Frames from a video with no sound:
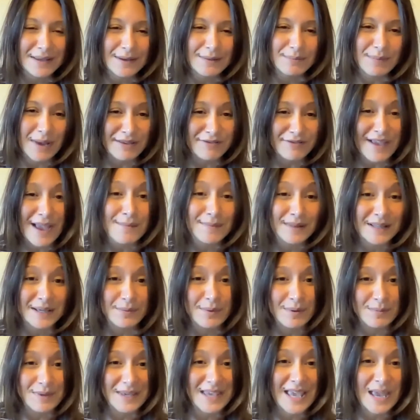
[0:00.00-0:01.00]
my family,
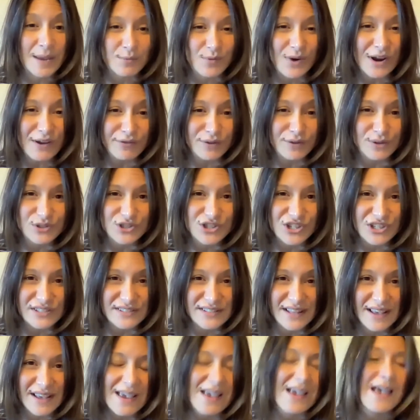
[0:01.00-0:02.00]
we became refugees.